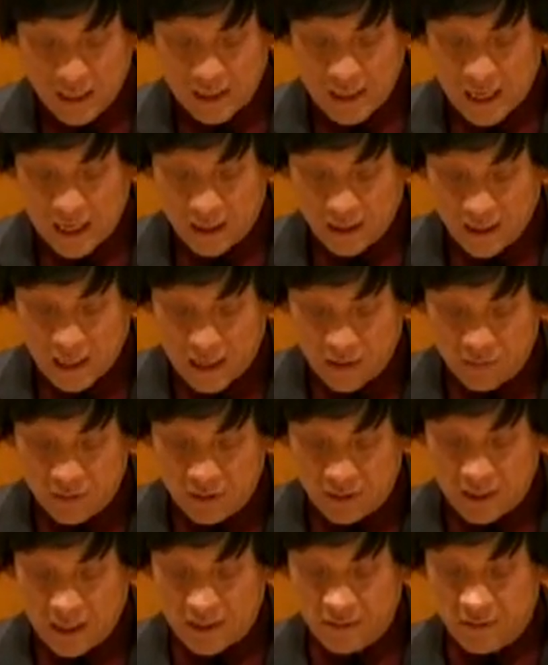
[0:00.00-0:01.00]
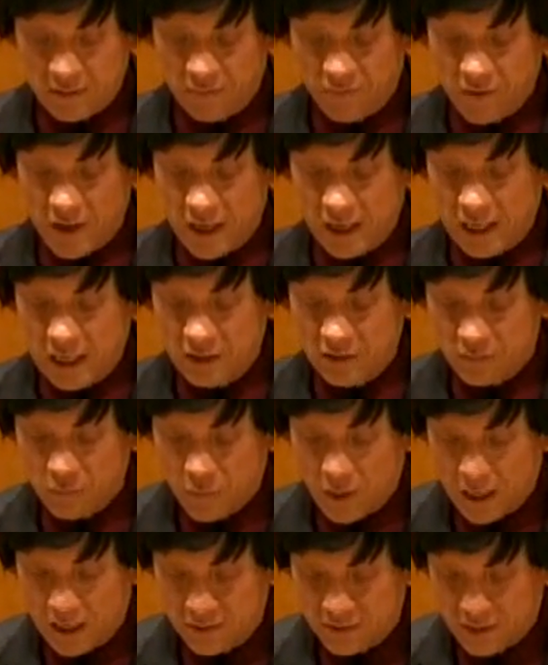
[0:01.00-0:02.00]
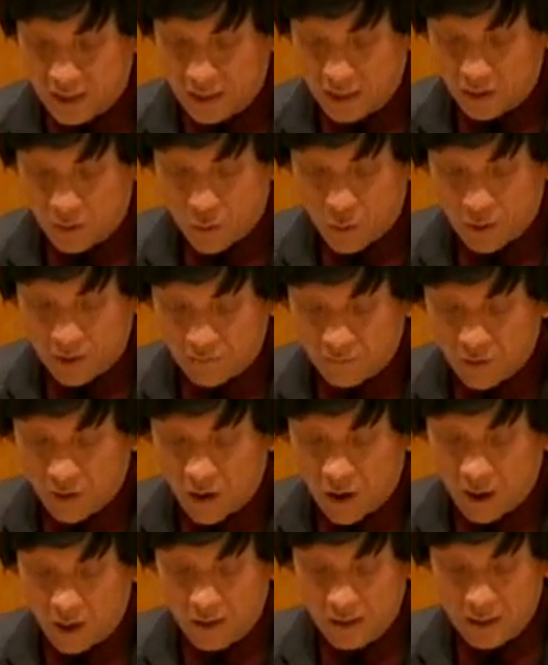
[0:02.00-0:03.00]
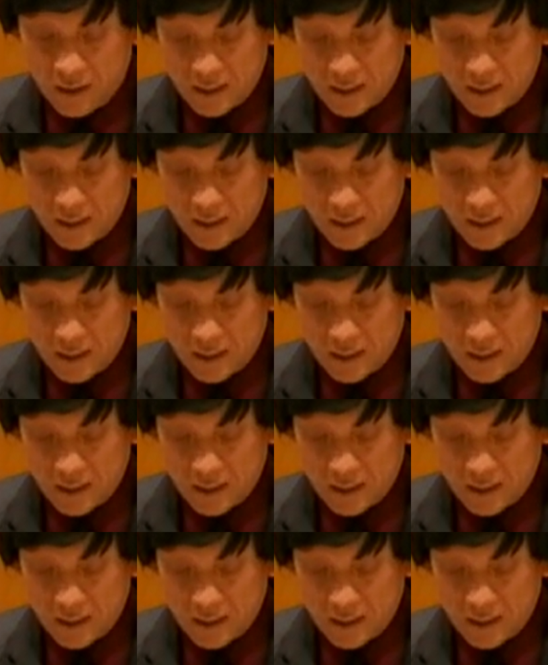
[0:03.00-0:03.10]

not allowed to testify against whites in a court of law.